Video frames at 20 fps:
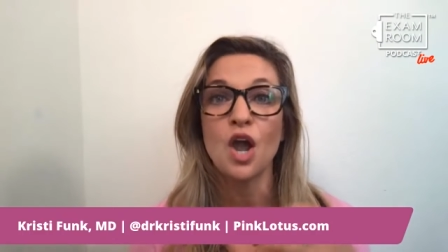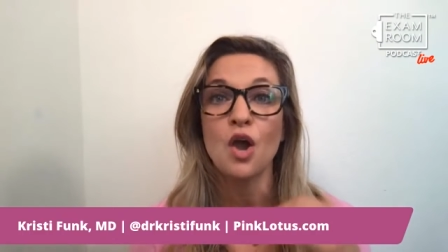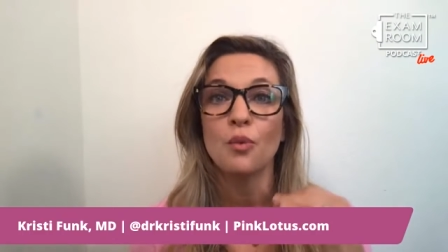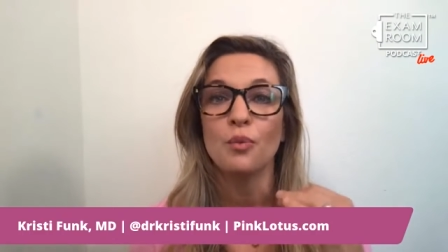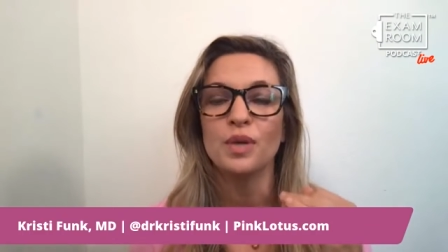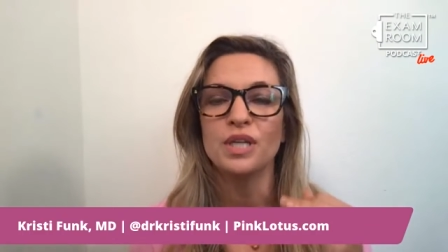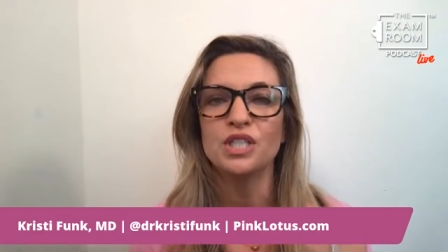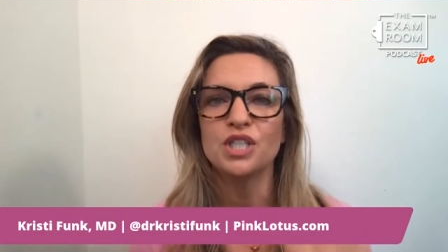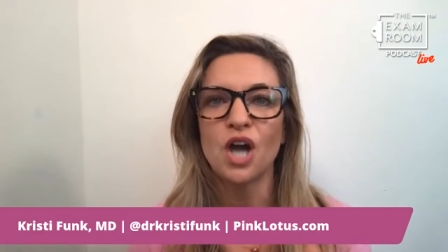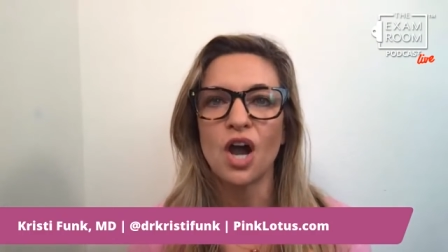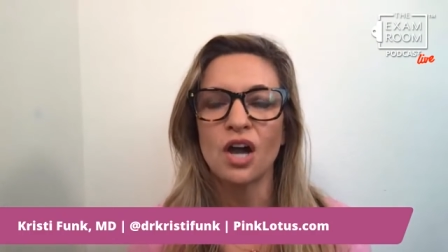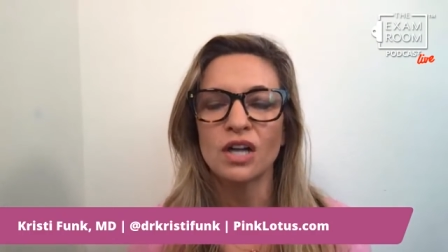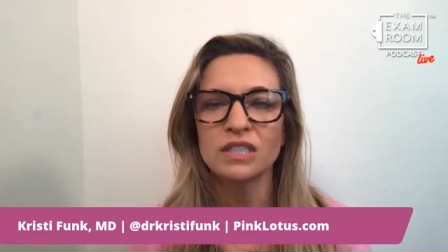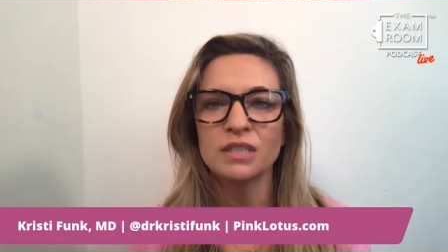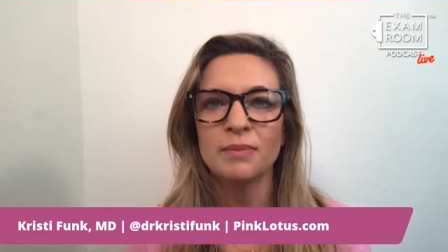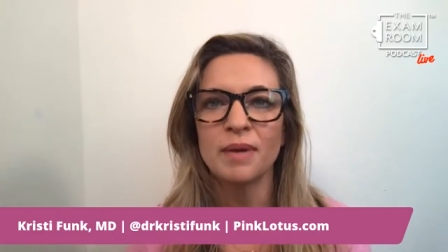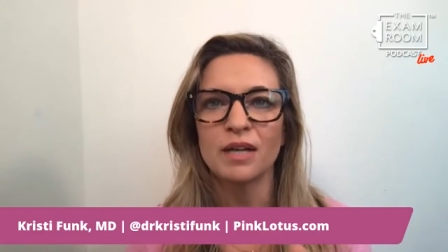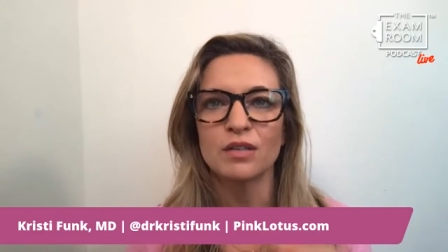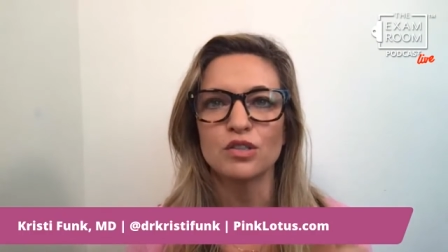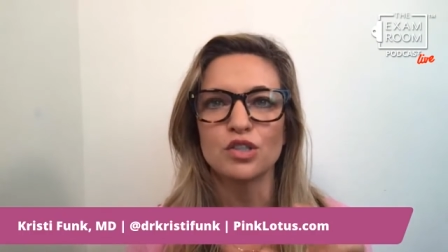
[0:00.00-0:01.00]
we talked
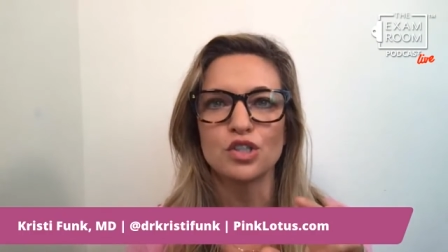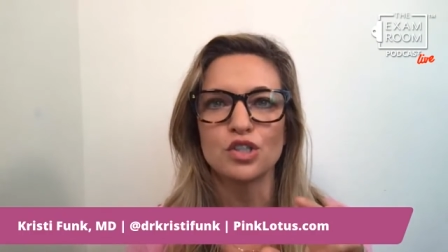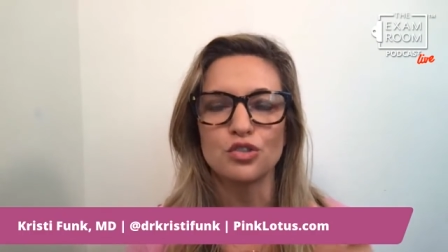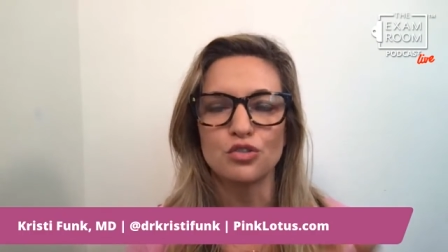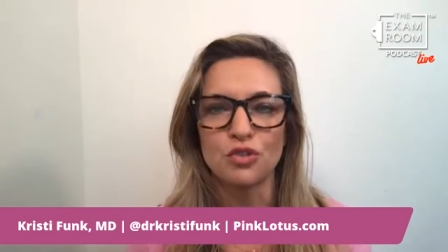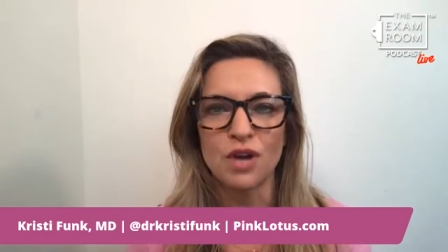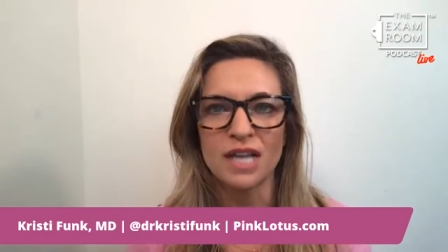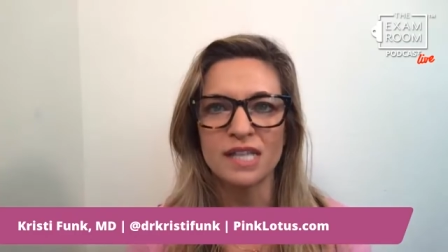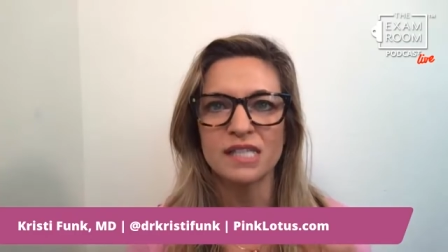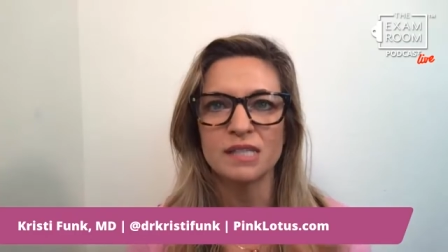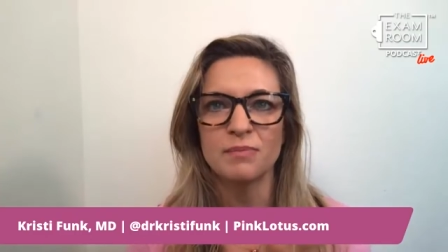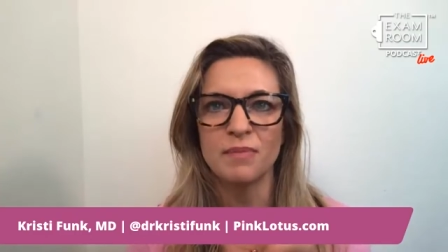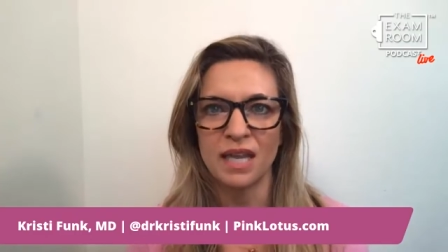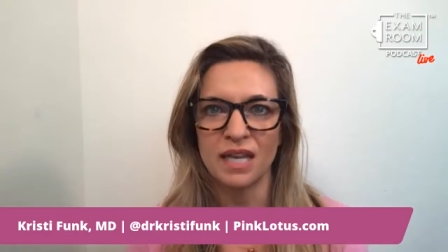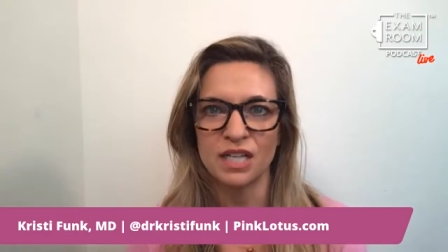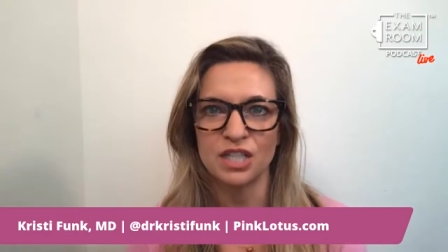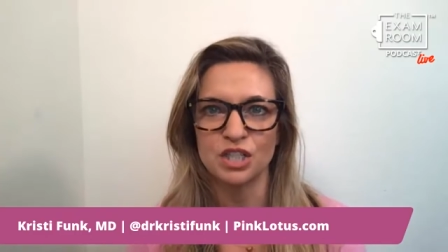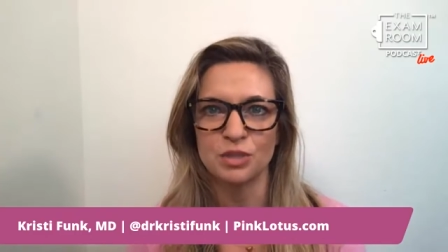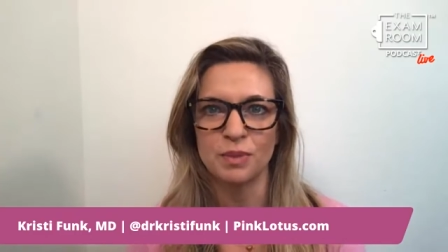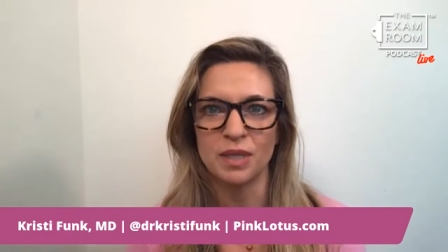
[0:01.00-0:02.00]
about stress
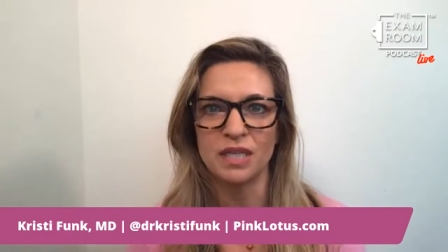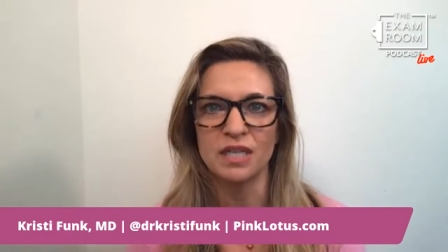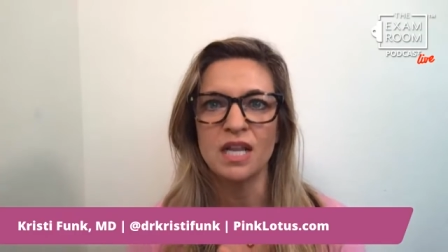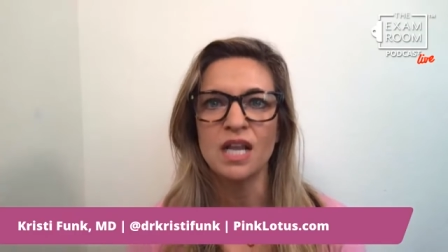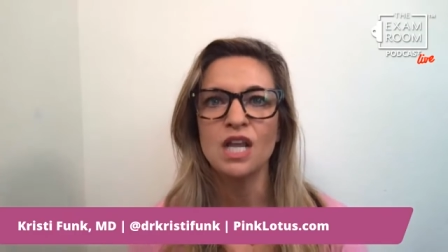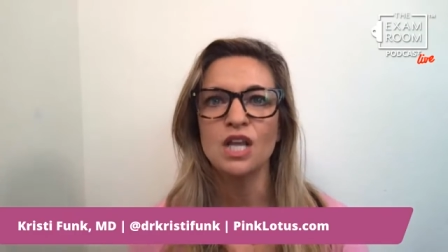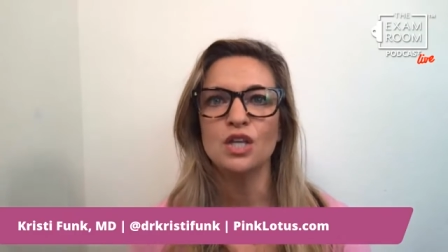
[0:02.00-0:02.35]
management